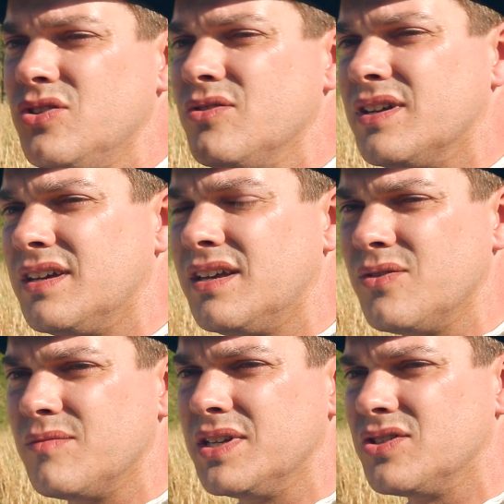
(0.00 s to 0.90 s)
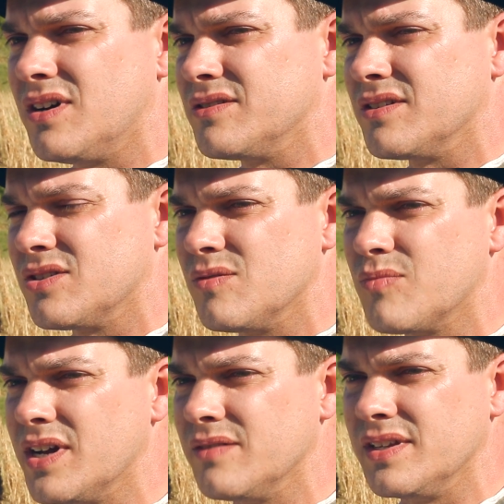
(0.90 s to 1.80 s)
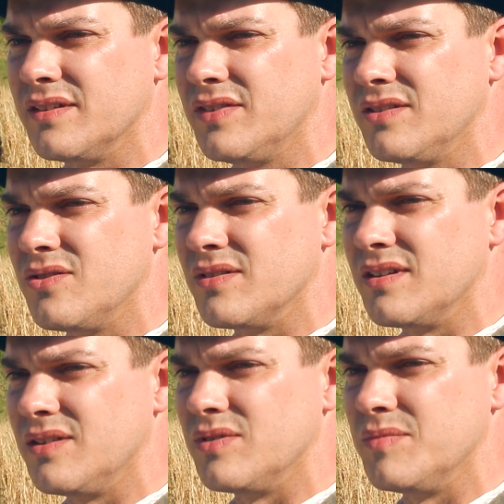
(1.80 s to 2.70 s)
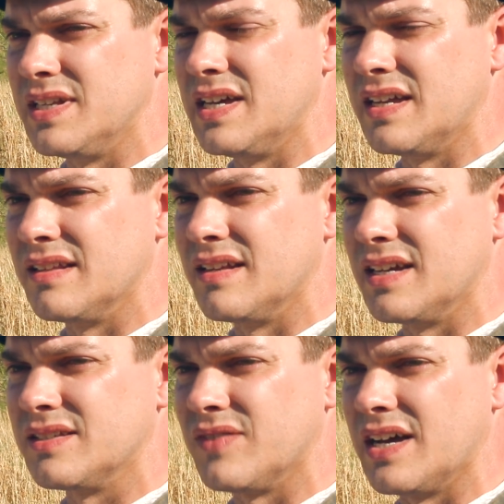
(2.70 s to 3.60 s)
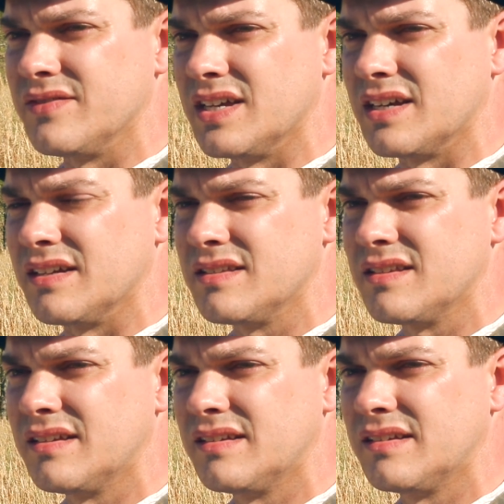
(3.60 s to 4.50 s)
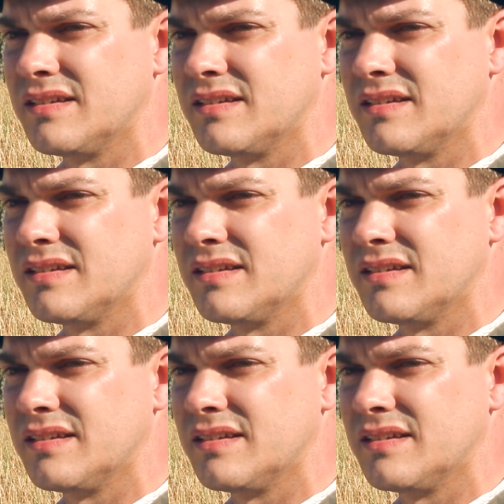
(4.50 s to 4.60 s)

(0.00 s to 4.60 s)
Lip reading: Do you think he would be charging so bravely if he knew that he would be dead in the next 5 seconds?